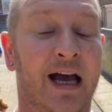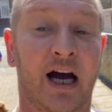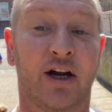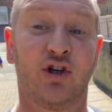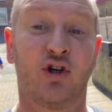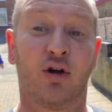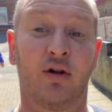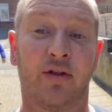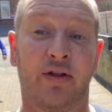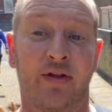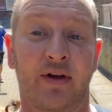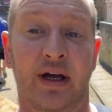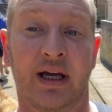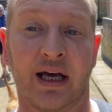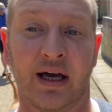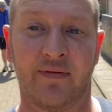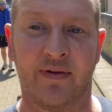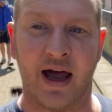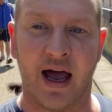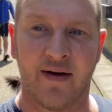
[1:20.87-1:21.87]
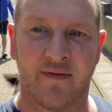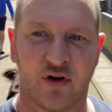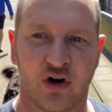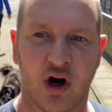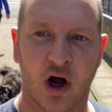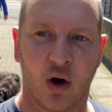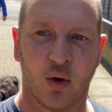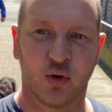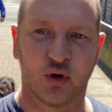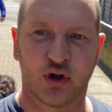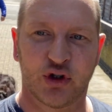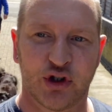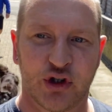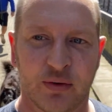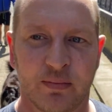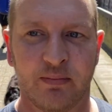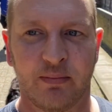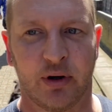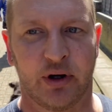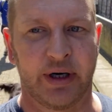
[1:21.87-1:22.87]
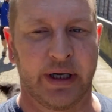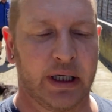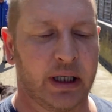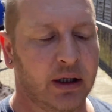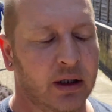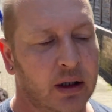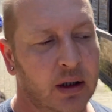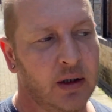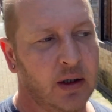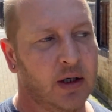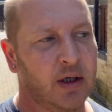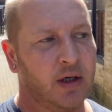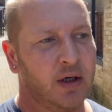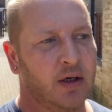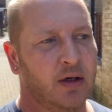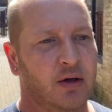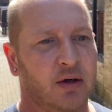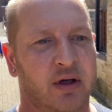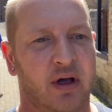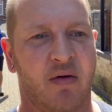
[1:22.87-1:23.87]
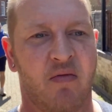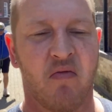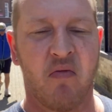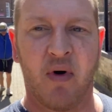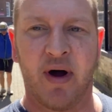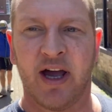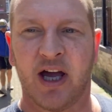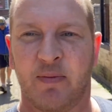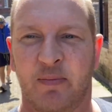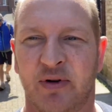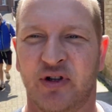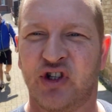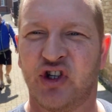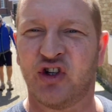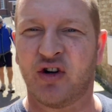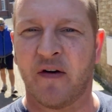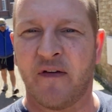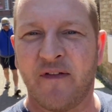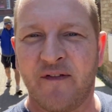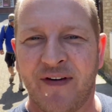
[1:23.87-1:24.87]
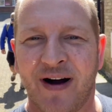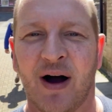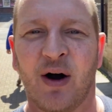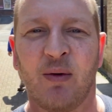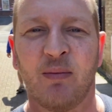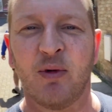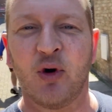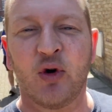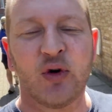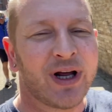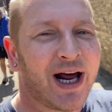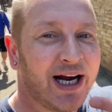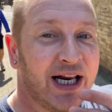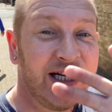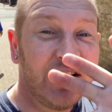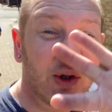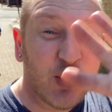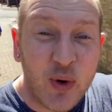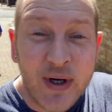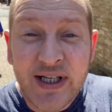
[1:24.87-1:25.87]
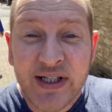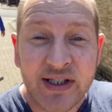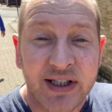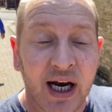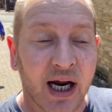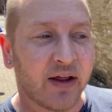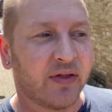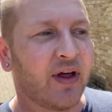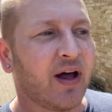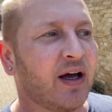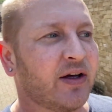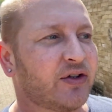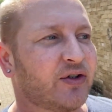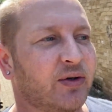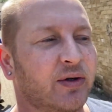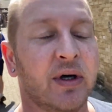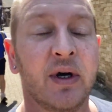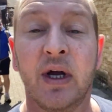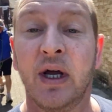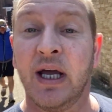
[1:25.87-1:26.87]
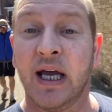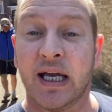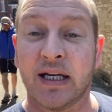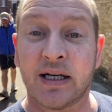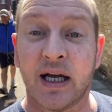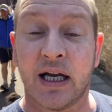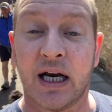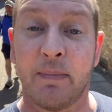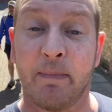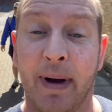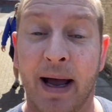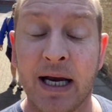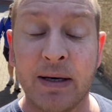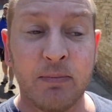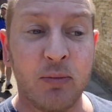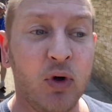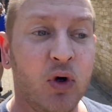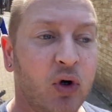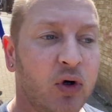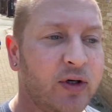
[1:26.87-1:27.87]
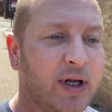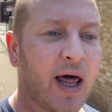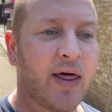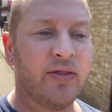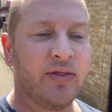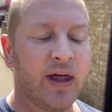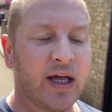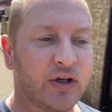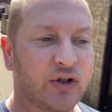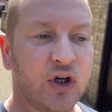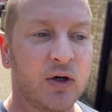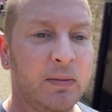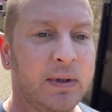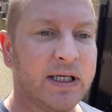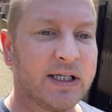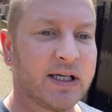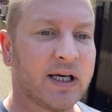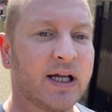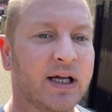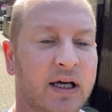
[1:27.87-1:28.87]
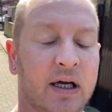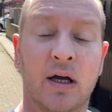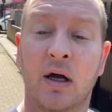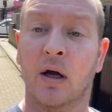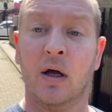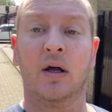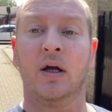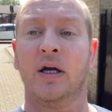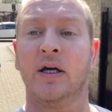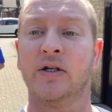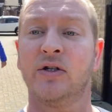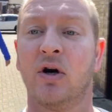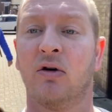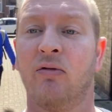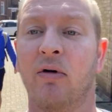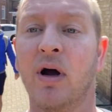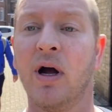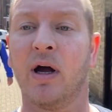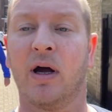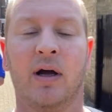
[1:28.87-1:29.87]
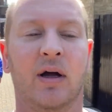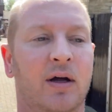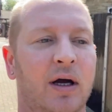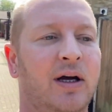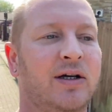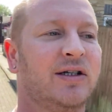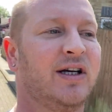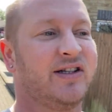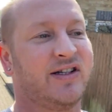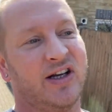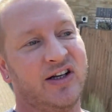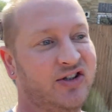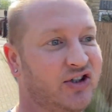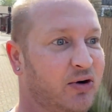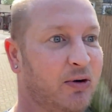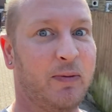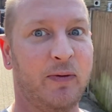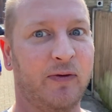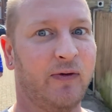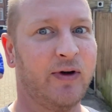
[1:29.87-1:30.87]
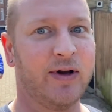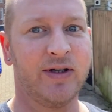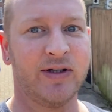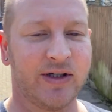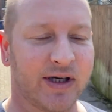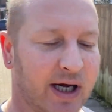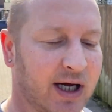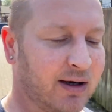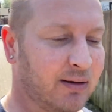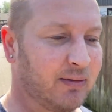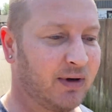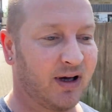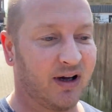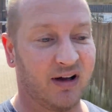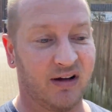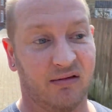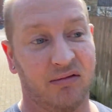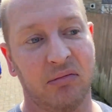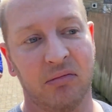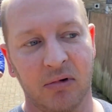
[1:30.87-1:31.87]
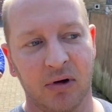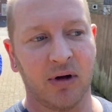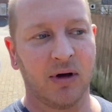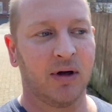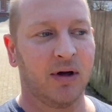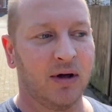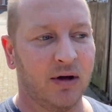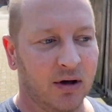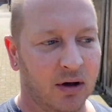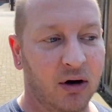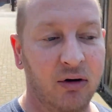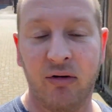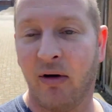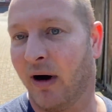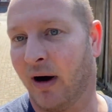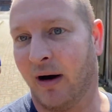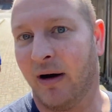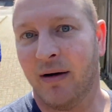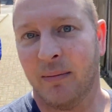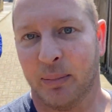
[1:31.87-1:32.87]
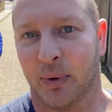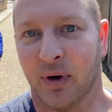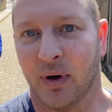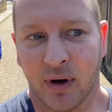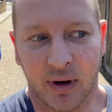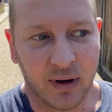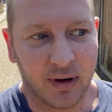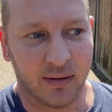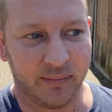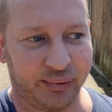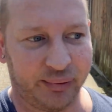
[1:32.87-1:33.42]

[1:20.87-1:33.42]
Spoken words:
I don't think I've ever known somebody who can wake up in such a foul mood. And he twists like that. So he's like in a bad mood. And then 2 minutes later, he's all right. He's like saying to two of your friends now. I'm like, all right, but...